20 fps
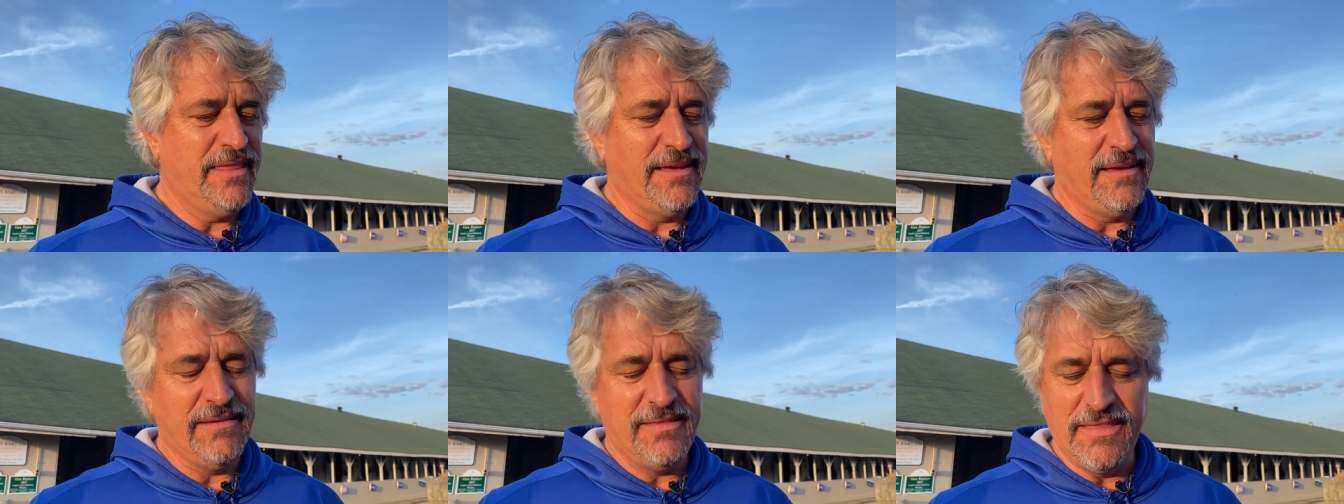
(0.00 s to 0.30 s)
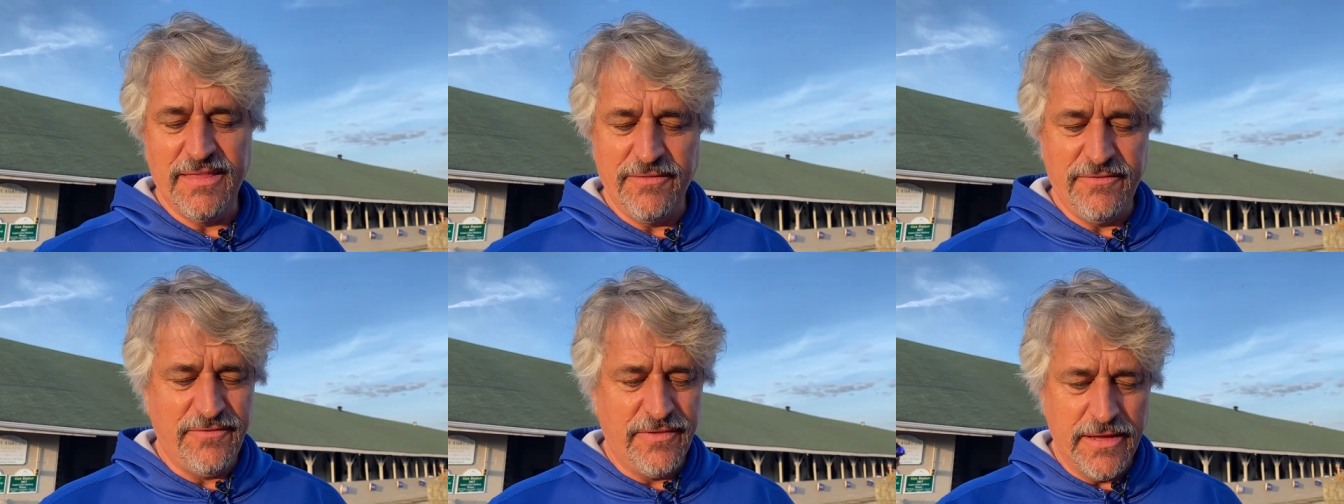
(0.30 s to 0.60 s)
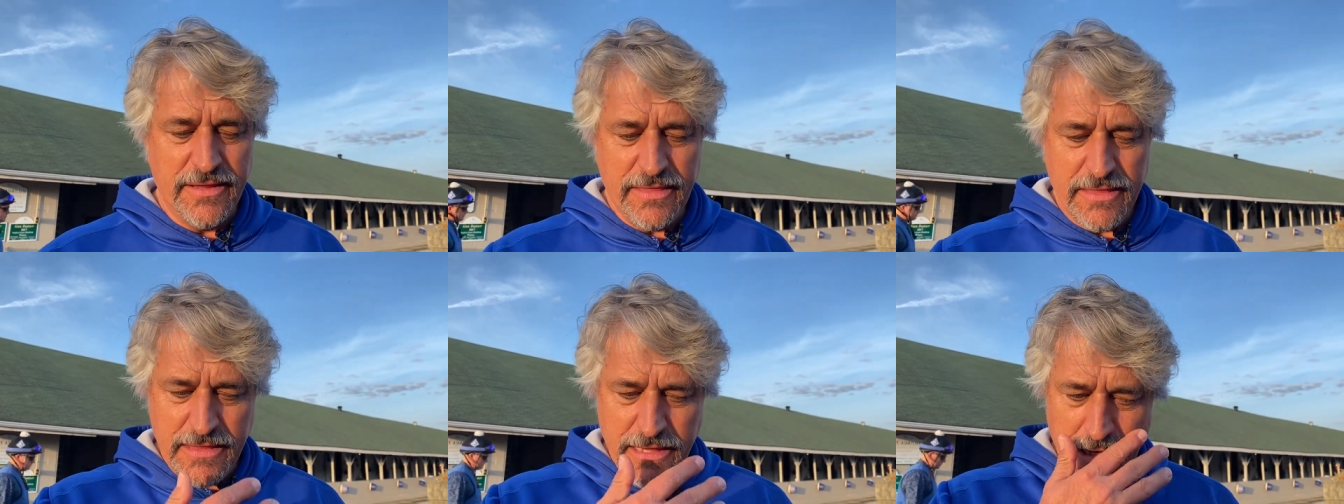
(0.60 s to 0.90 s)
The
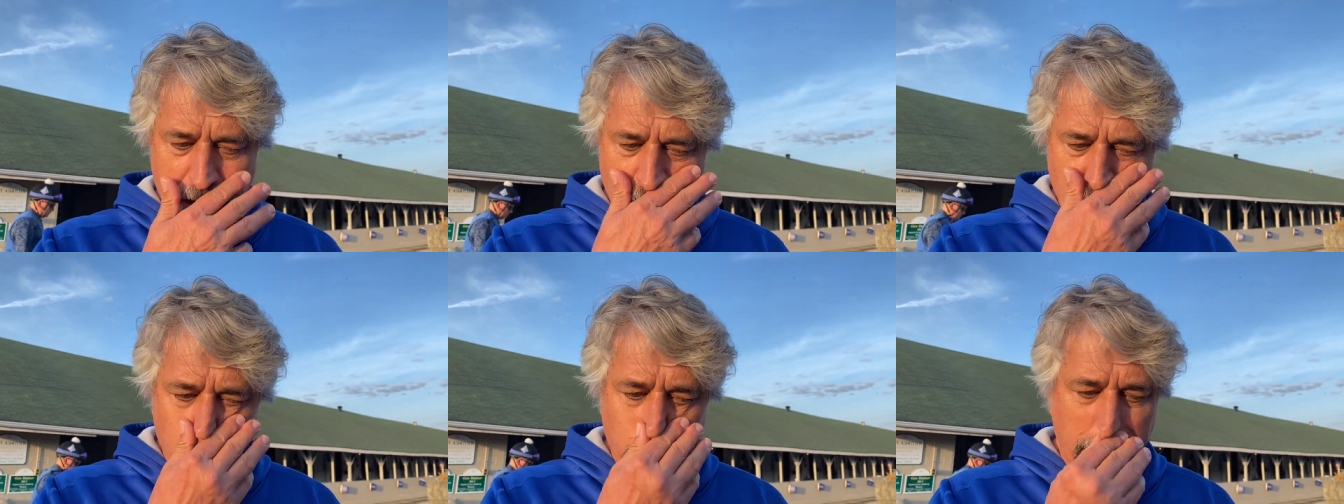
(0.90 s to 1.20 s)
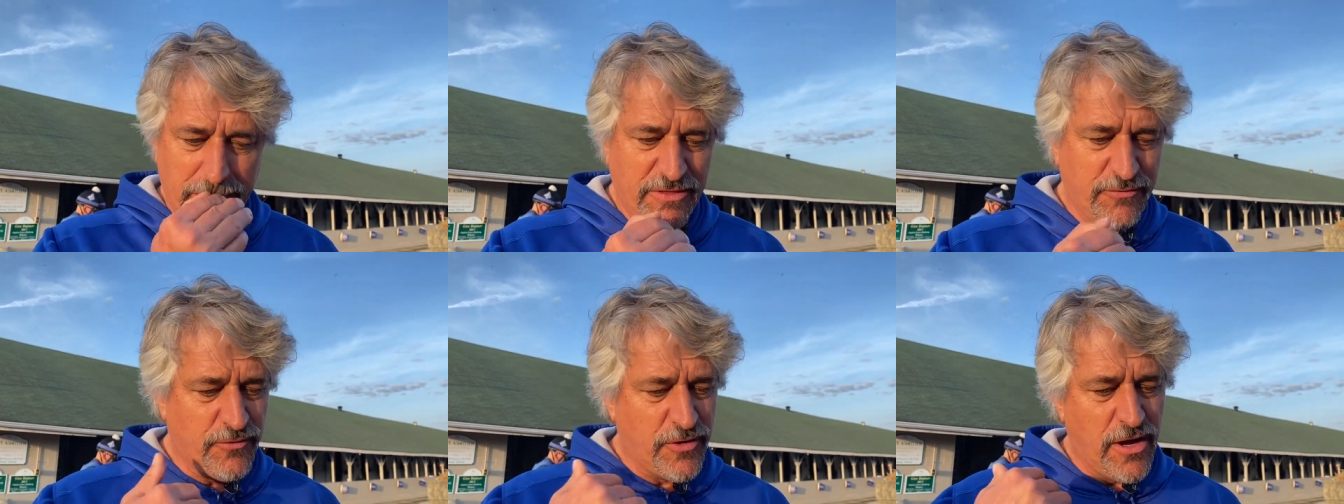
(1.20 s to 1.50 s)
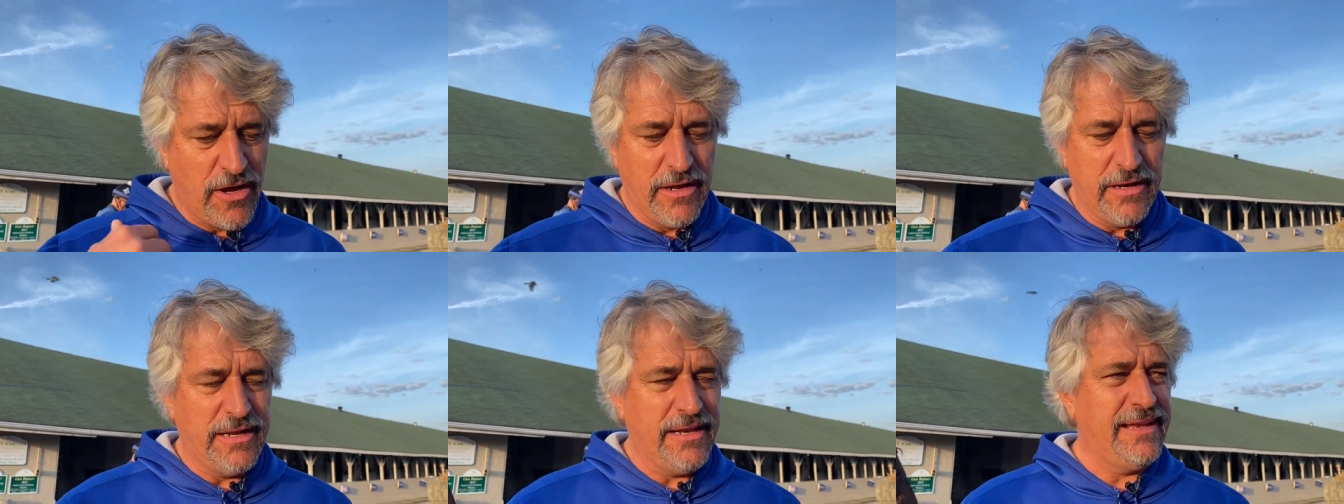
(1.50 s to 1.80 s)
fun thing with
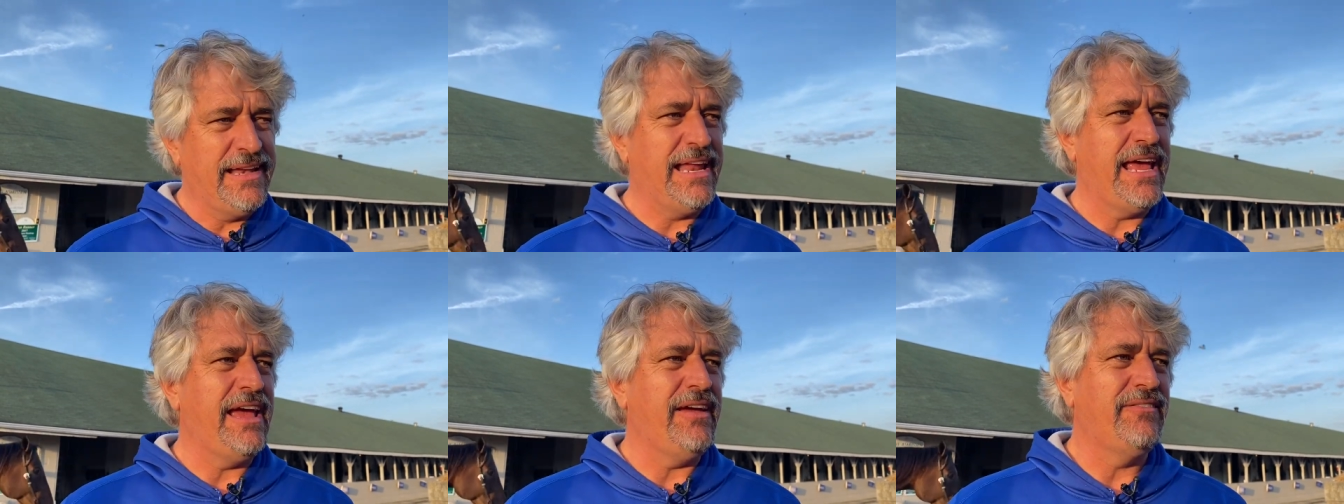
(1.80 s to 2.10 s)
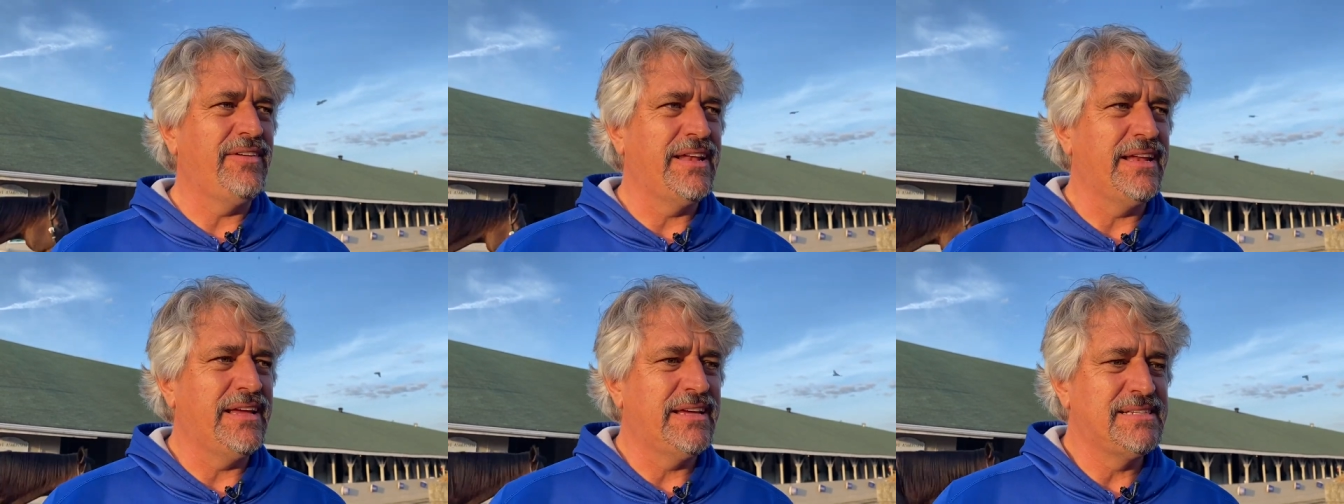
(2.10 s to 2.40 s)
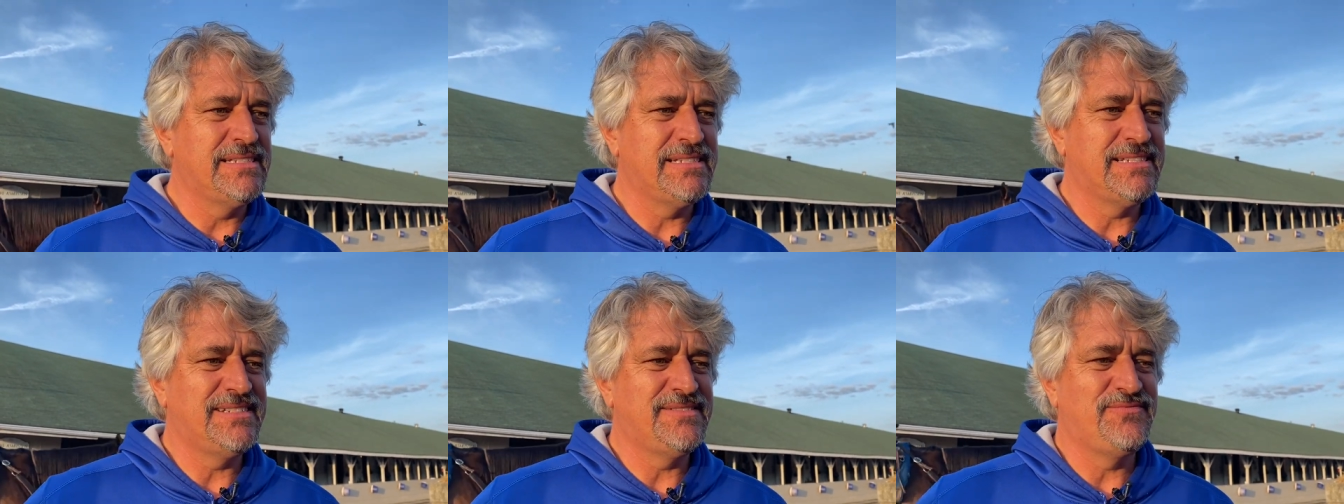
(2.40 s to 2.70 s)
Ron and David
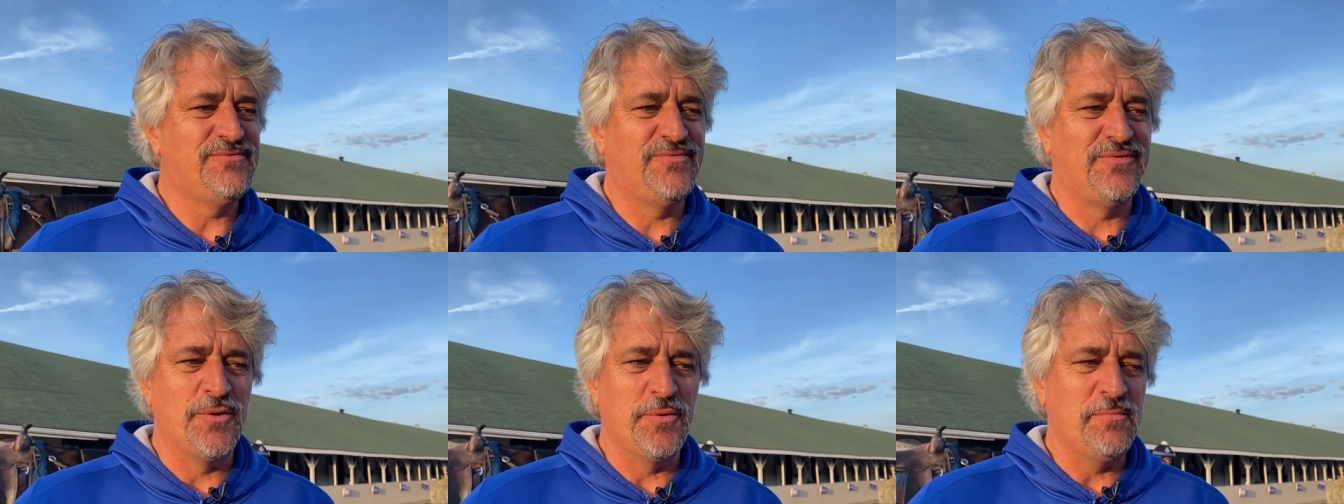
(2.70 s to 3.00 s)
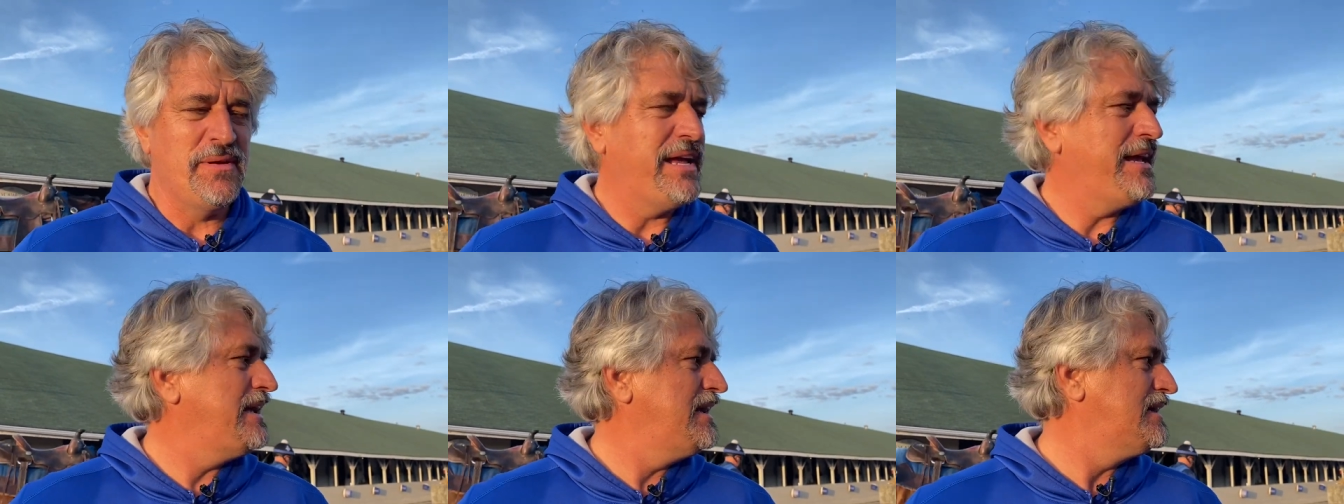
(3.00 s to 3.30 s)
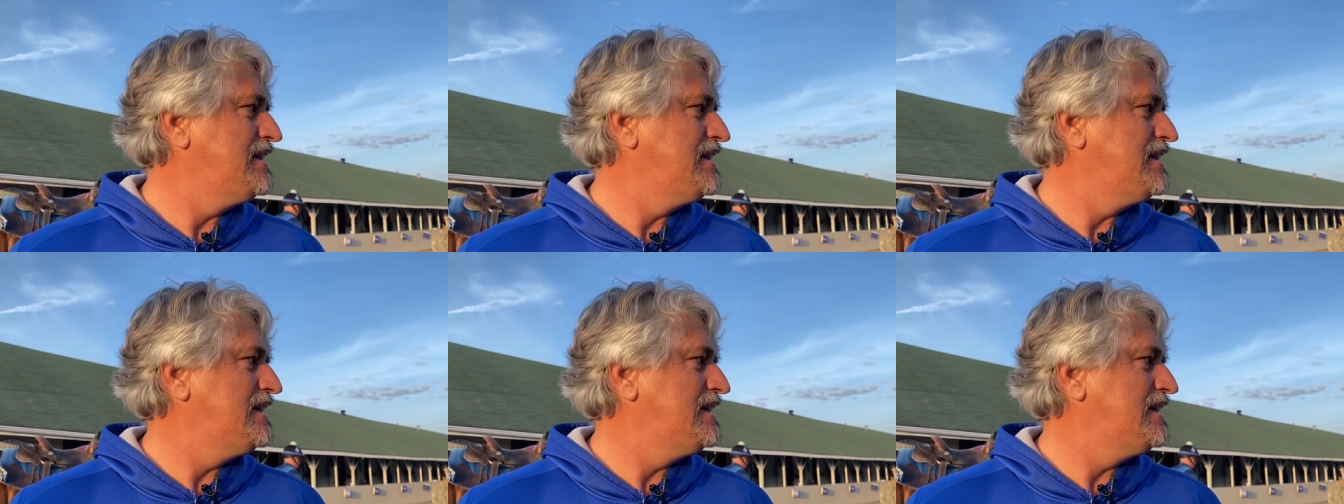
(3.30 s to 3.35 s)
is, for me,